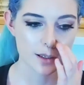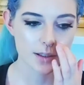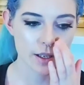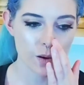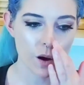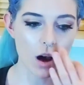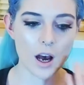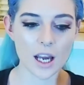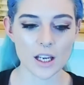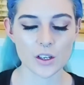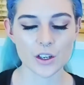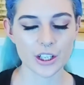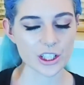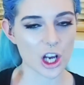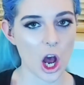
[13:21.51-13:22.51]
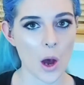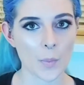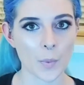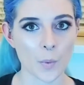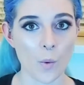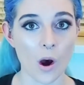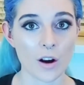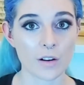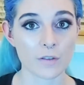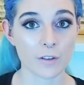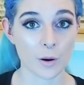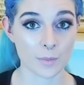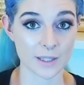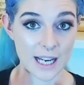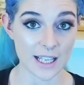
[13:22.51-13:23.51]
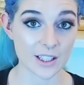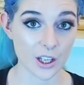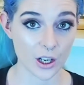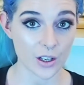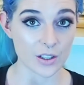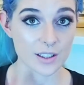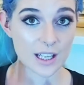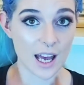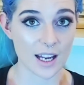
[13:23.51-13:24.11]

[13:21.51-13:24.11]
So I looked up one from Tesco's,